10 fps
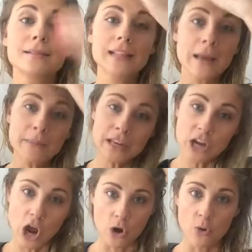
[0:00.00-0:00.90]
Let me
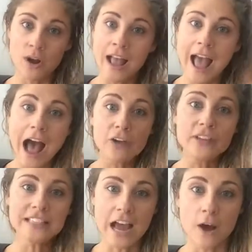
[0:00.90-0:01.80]
know how
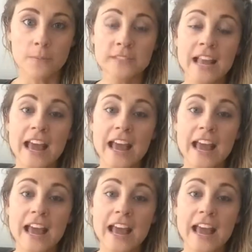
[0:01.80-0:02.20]
this helps,